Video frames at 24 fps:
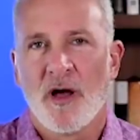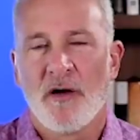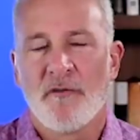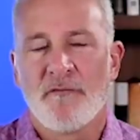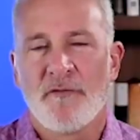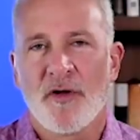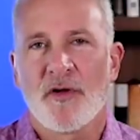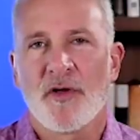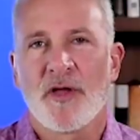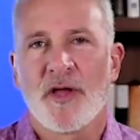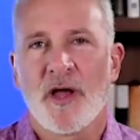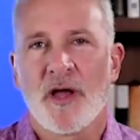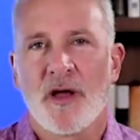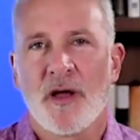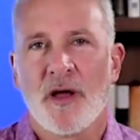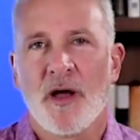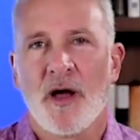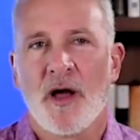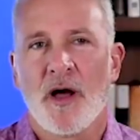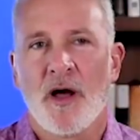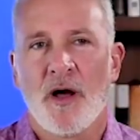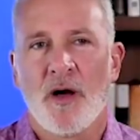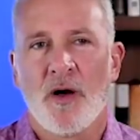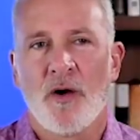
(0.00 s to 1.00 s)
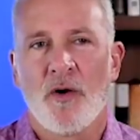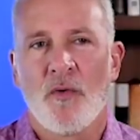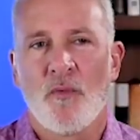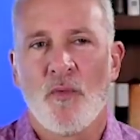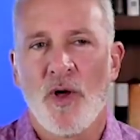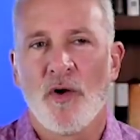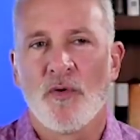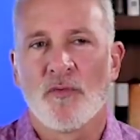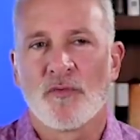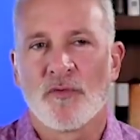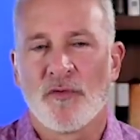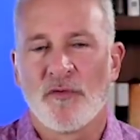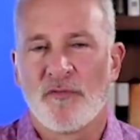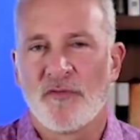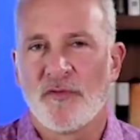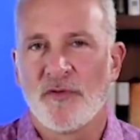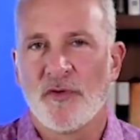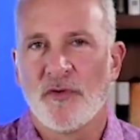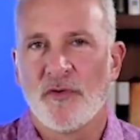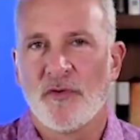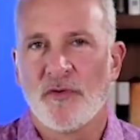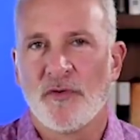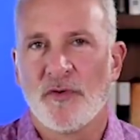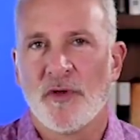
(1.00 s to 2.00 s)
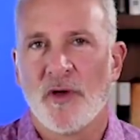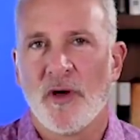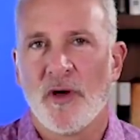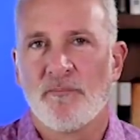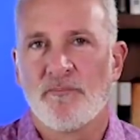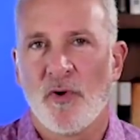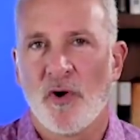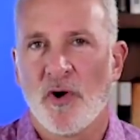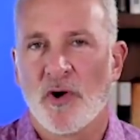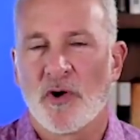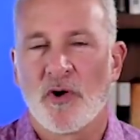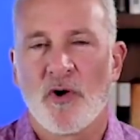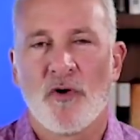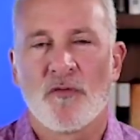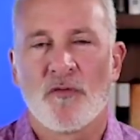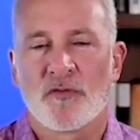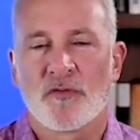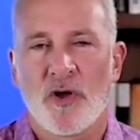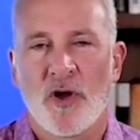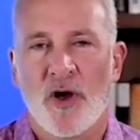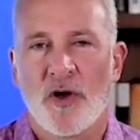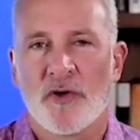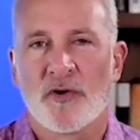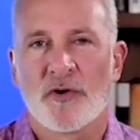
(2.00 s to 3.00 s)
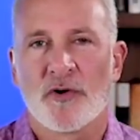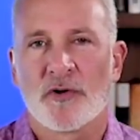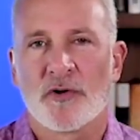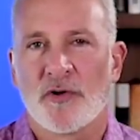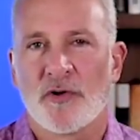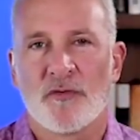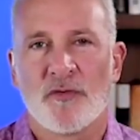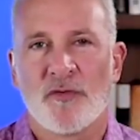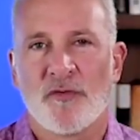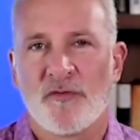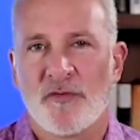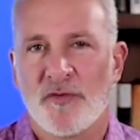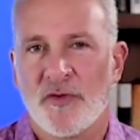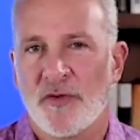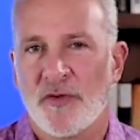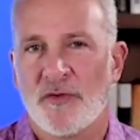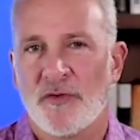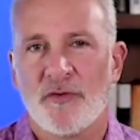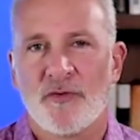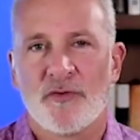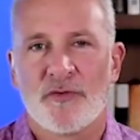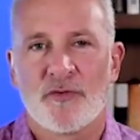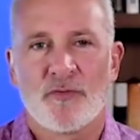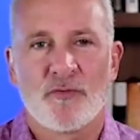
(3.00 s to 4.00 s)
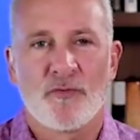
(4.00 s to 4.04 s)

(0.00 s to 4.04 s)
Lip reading: very well-reviewed book, over 100 good reviews,